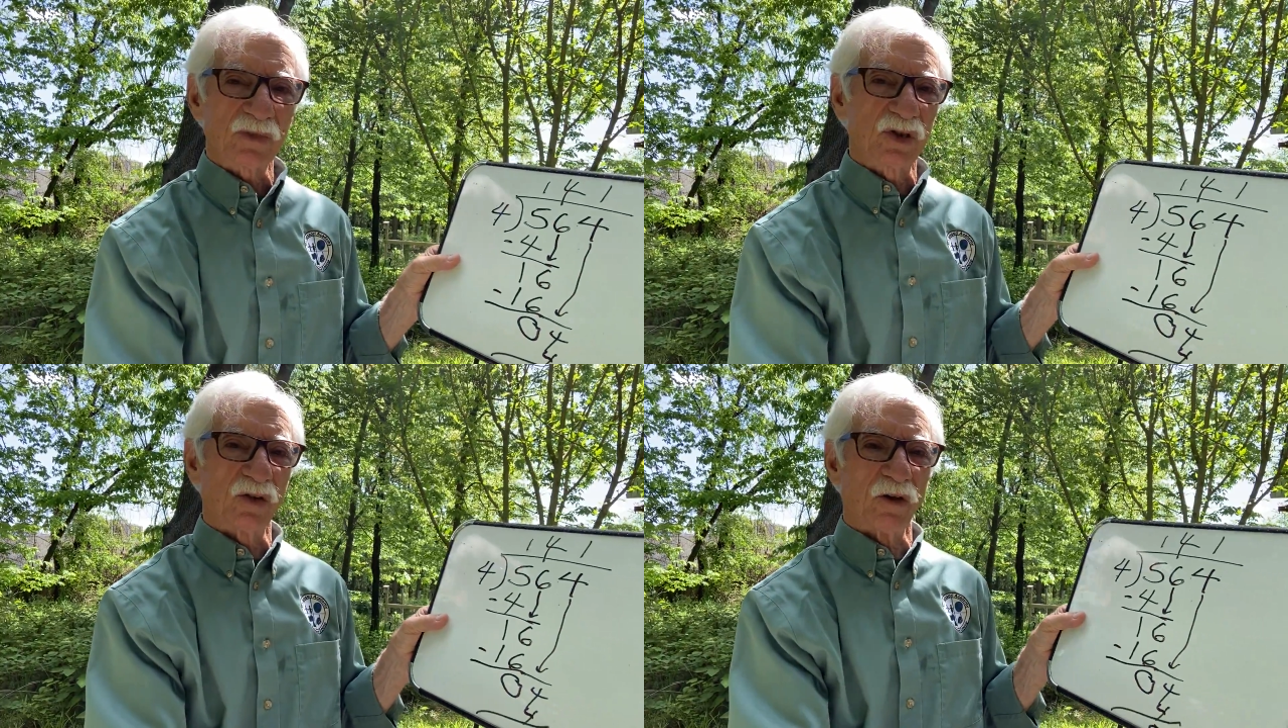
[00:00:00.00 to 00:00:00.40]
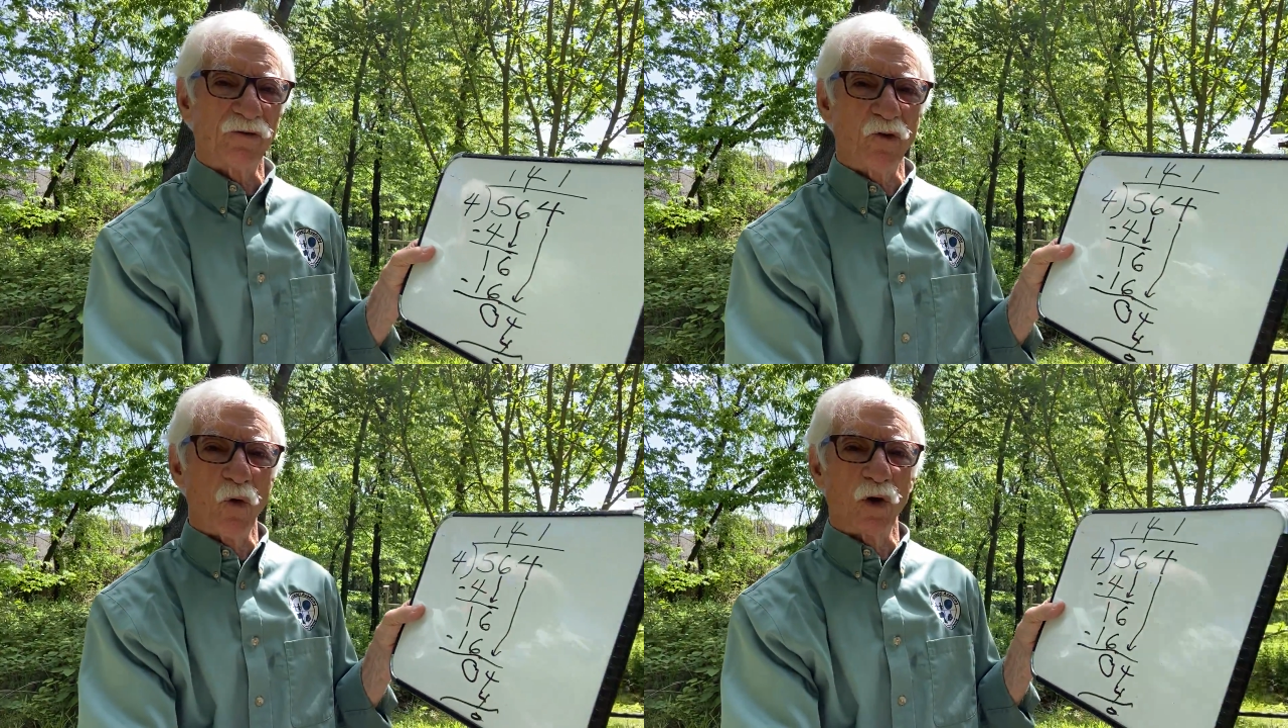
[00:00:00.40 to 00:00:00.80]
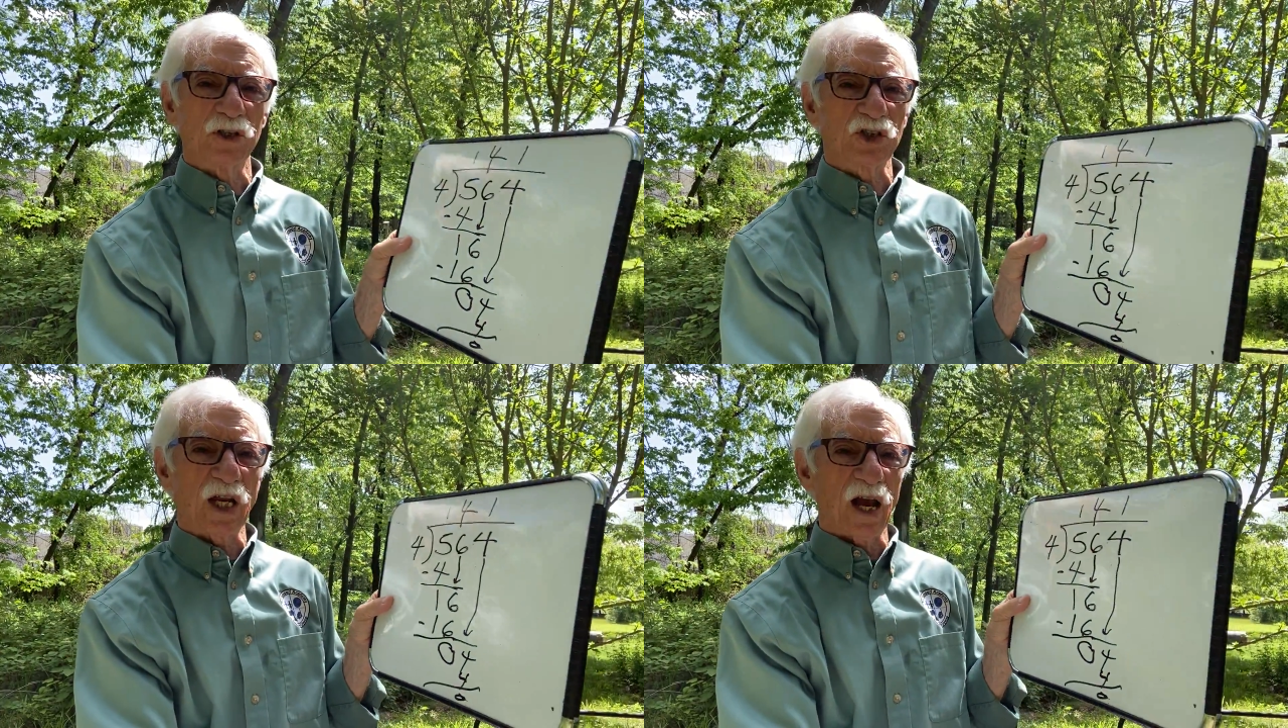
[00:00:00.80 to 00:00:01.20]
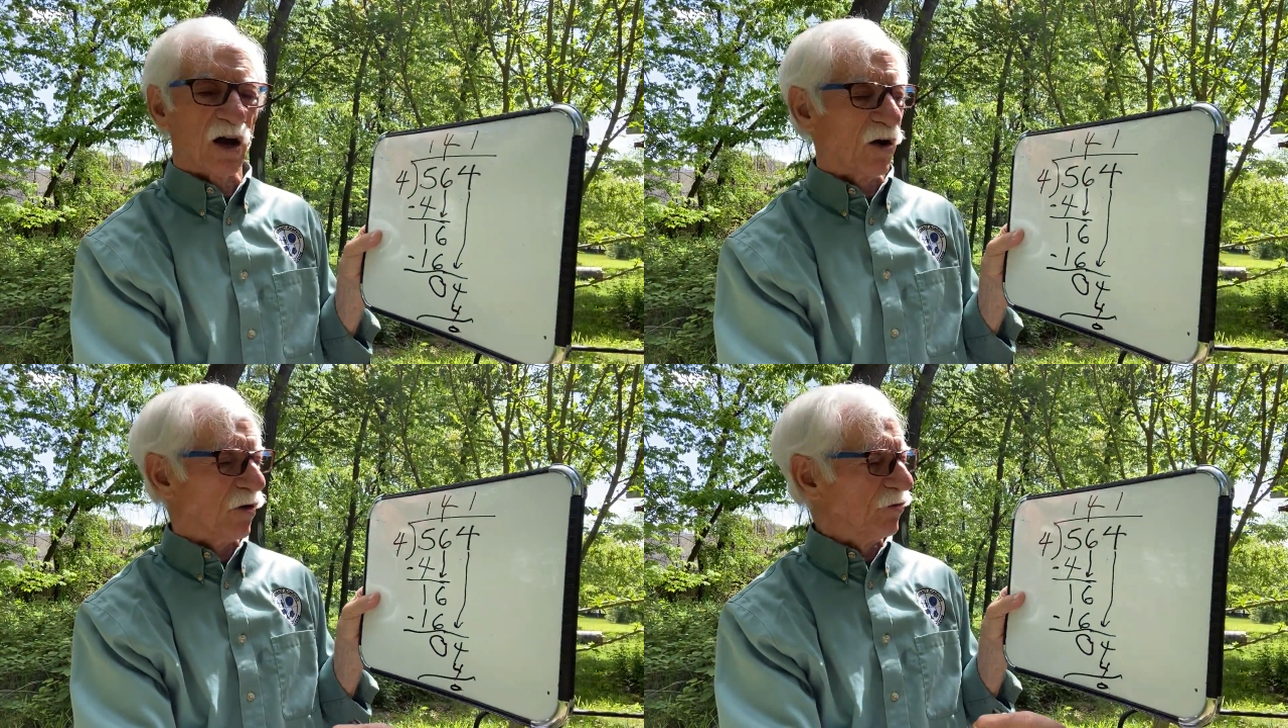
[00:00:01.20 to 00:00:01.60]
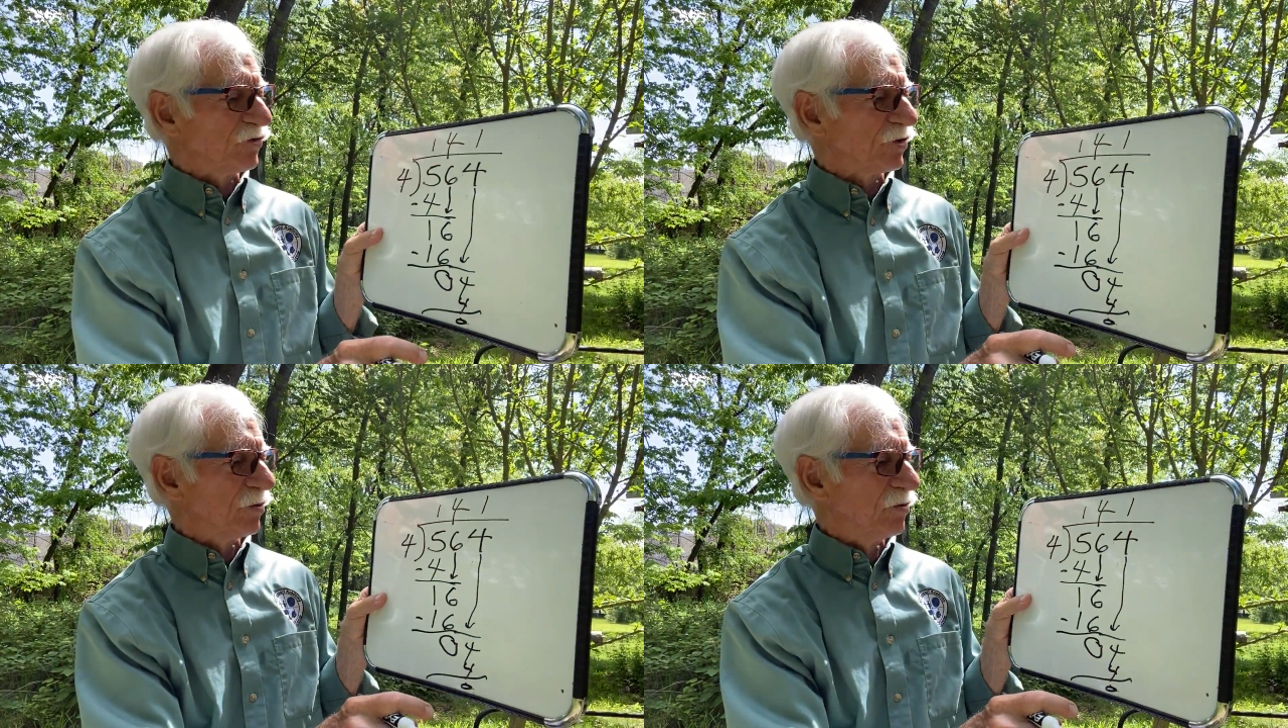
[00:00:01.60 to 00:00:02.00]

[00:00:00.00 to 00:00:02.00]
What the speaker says: to the 4 shelves,